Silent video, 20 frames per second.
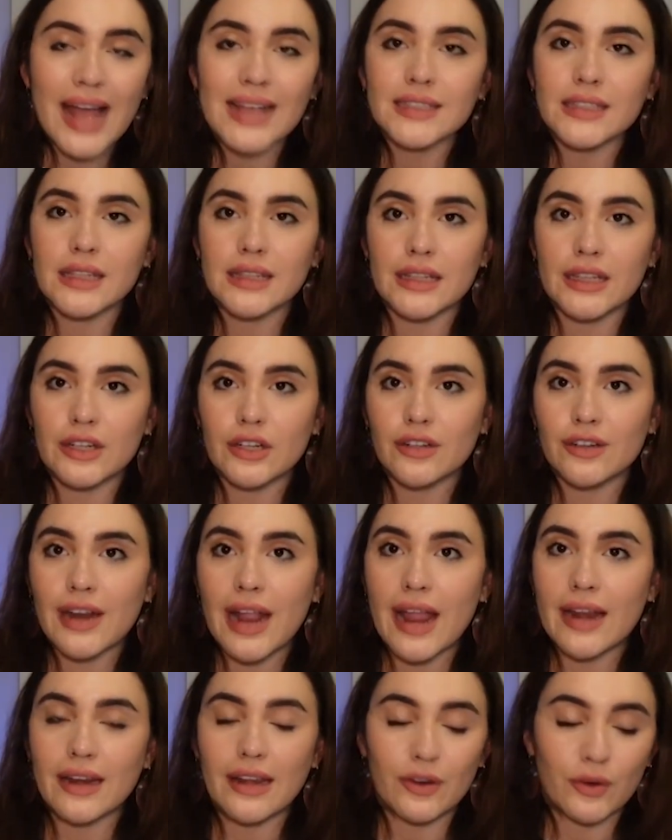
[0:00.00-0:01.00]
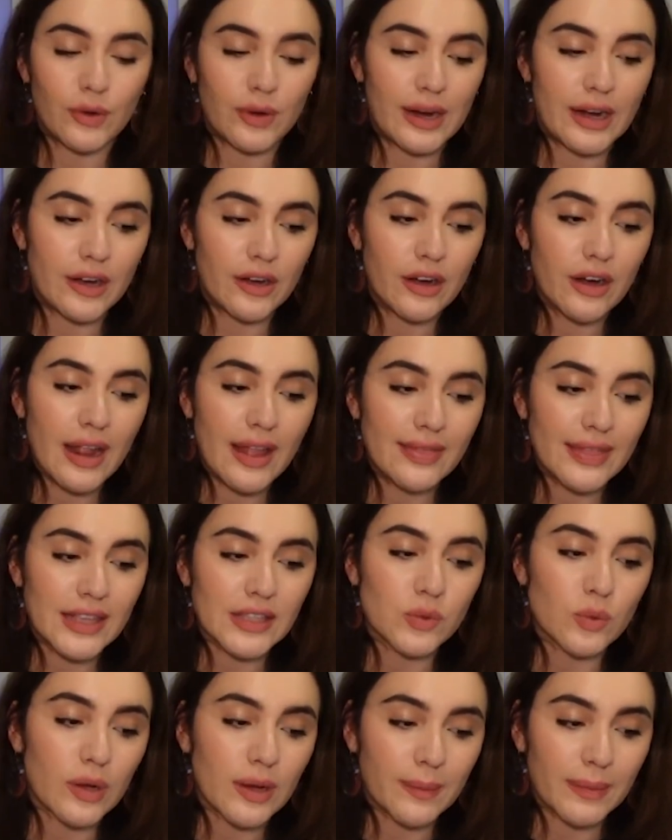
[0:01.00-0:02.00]
as a leader and a creator, and
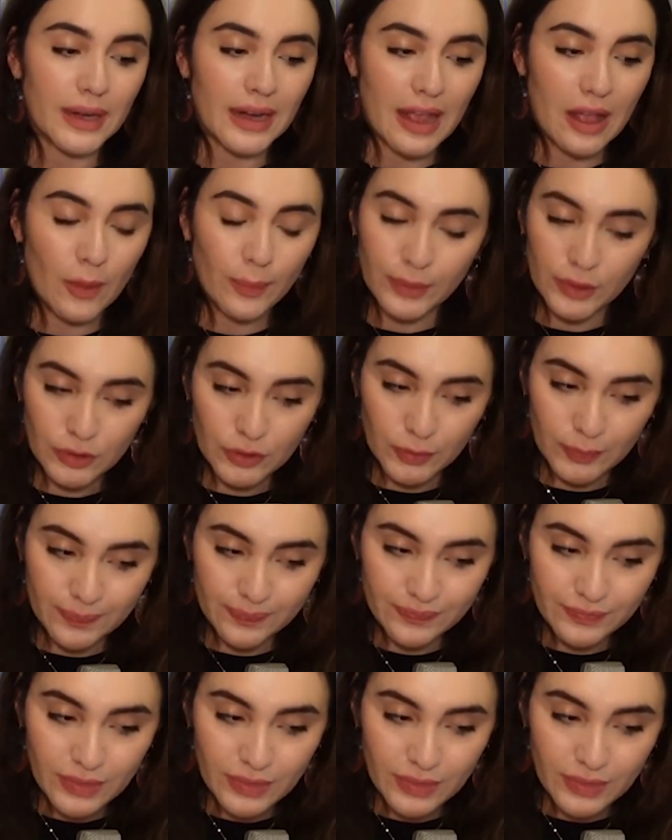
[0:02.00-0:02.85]
that's what I'm going to help you do.